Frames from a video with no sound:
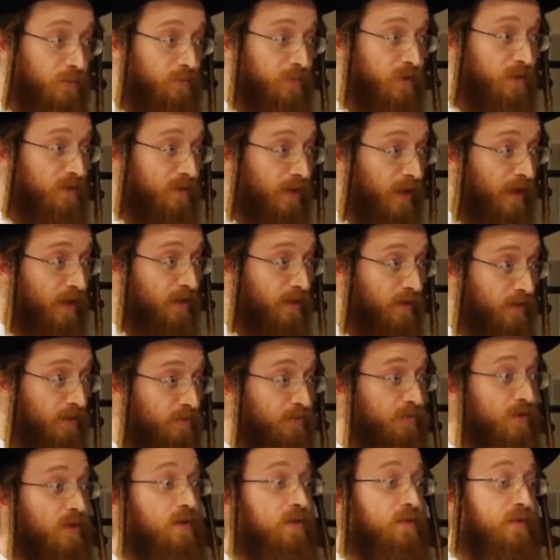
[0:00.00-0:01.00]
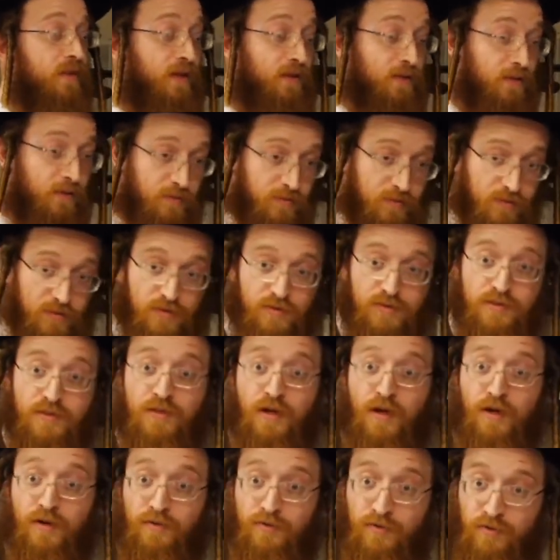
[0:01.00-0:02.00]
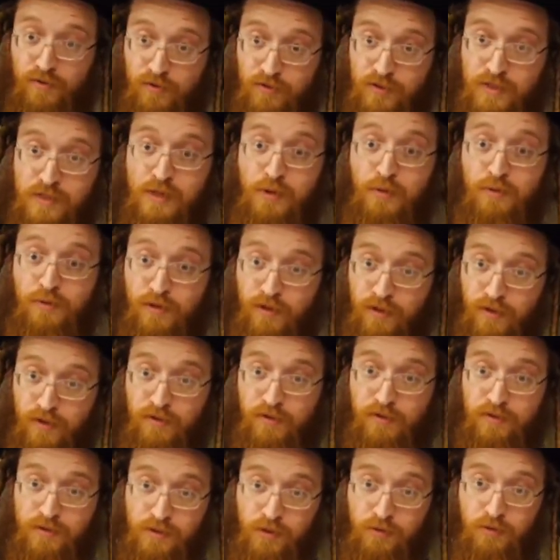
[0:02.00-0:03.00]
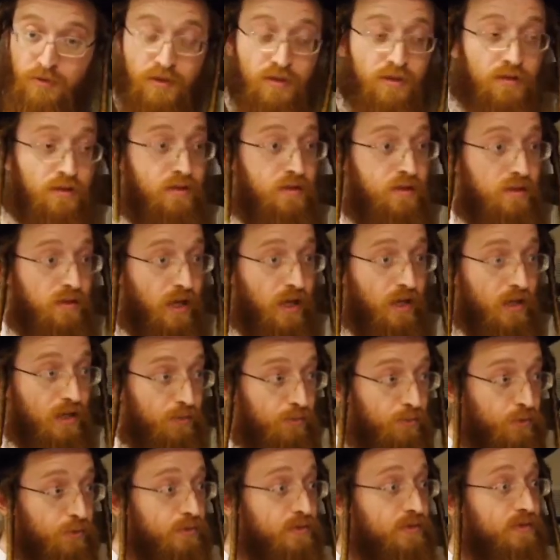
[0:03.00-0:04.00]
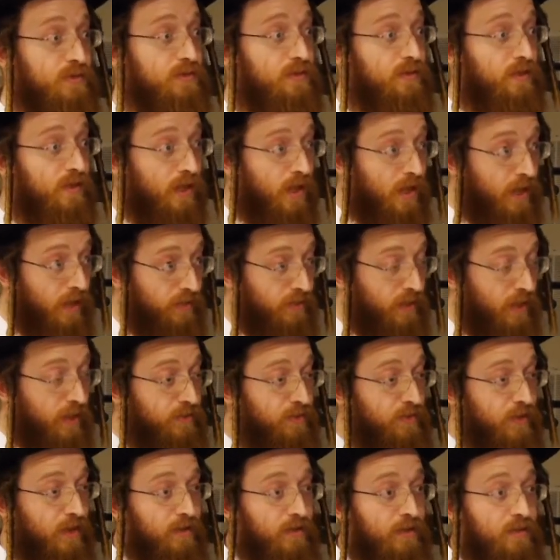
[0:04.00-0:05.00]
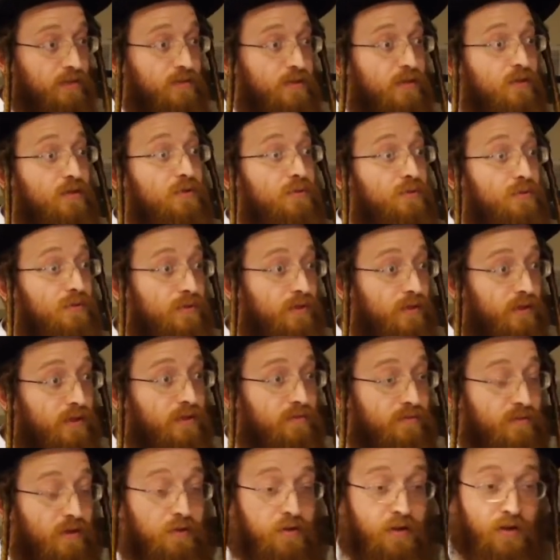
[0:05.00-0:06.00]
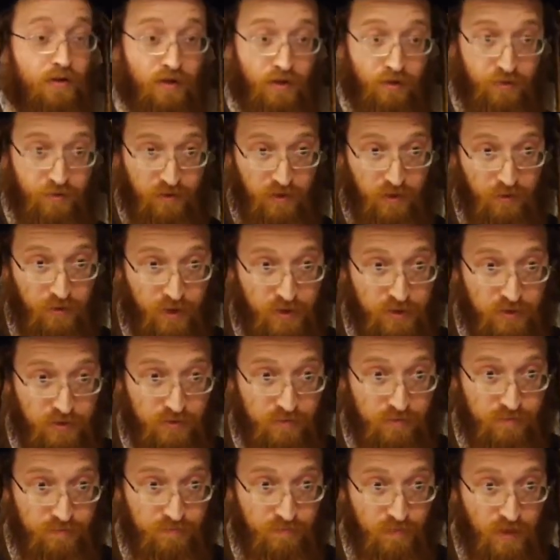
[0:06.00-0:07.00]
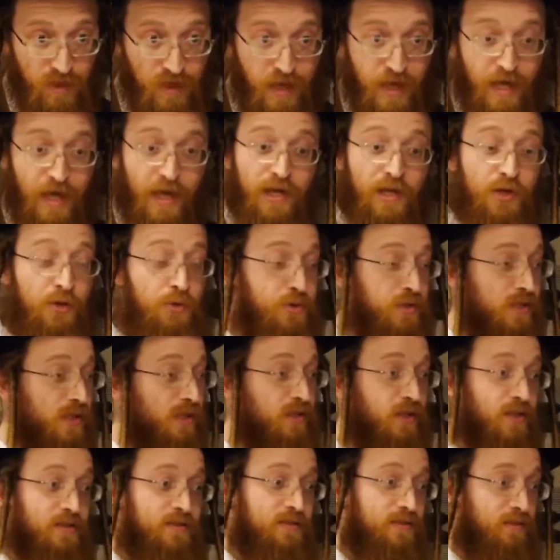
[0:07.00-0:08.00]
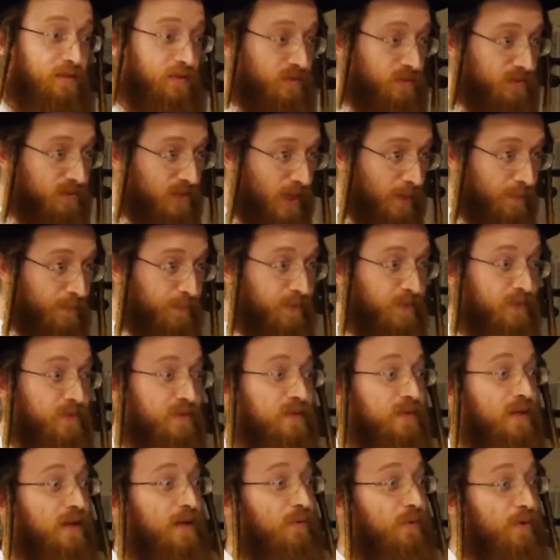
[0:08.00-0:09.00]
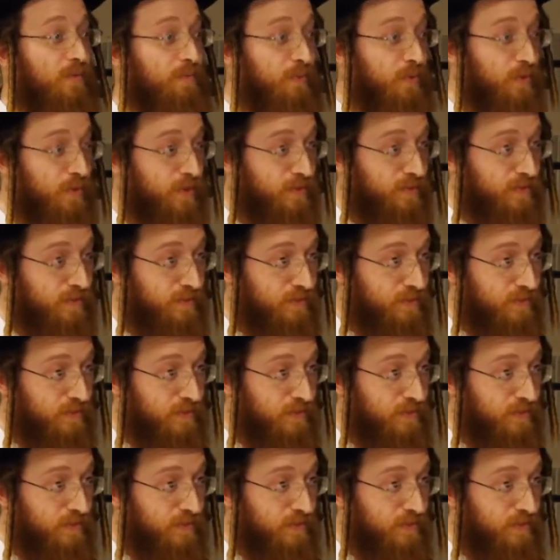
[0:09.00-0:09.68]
something negative that could start slowly gaining roots and continue in a very unhealthy direction. And it usually doesn't stop at one point.